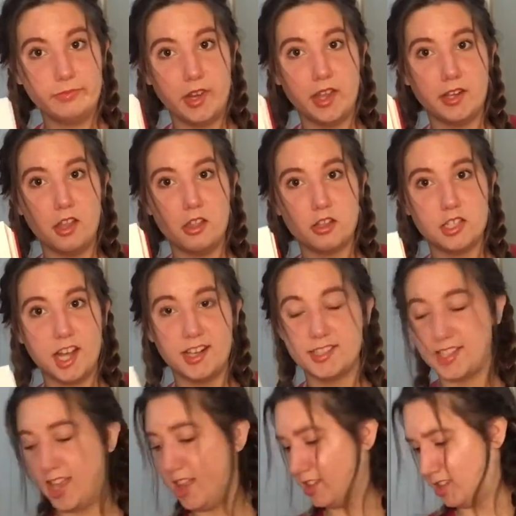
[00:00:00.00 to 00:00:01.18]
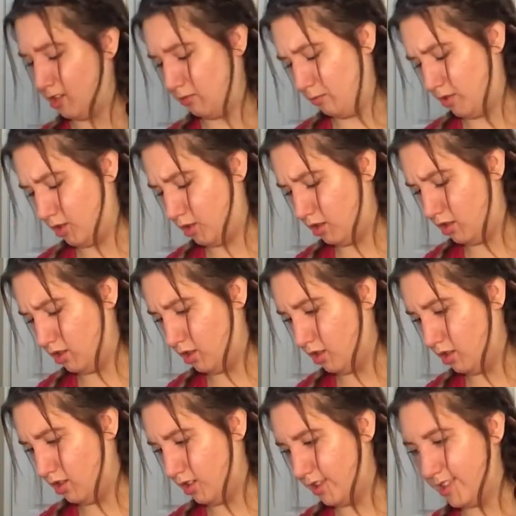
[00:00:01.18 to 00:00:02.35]
Another Jack Skellington, but
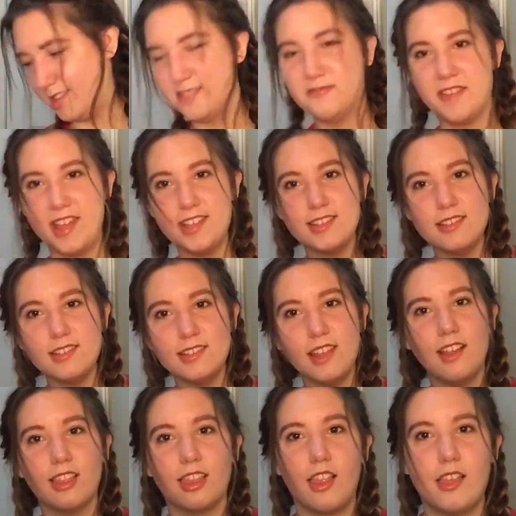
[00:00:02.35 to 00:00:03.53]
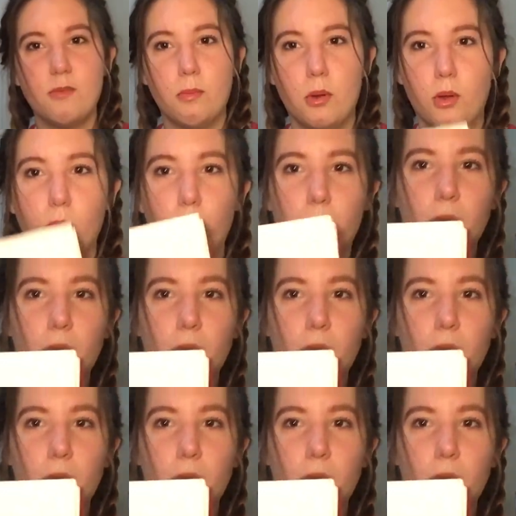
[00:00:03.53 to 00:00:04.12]
his face looks like a light bulb.